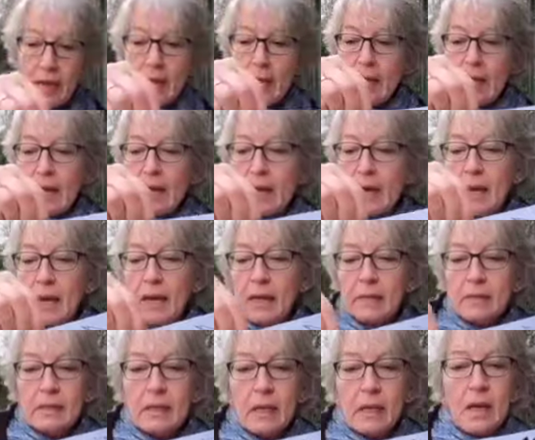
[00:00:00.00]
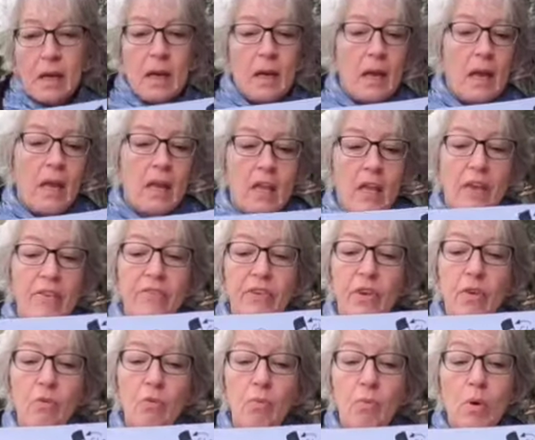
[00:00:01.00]
and if
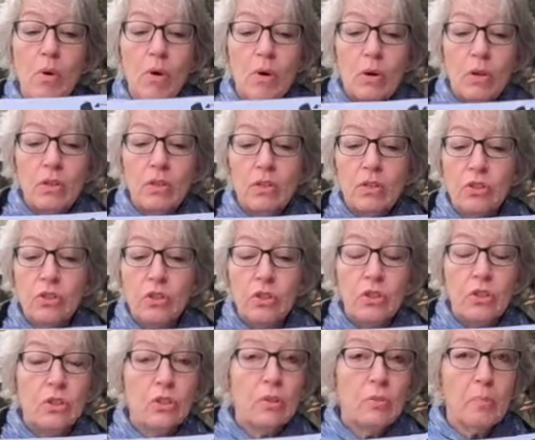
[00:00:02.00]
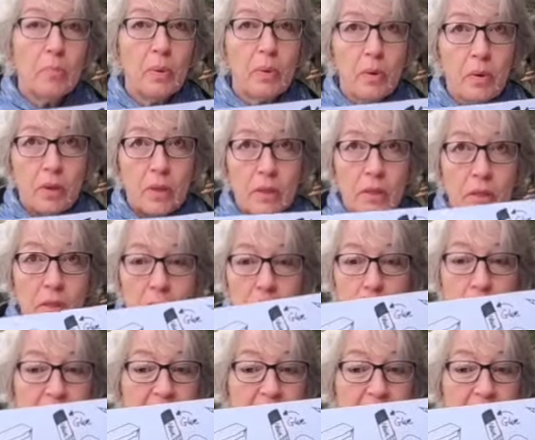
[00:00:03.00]
you want you can put some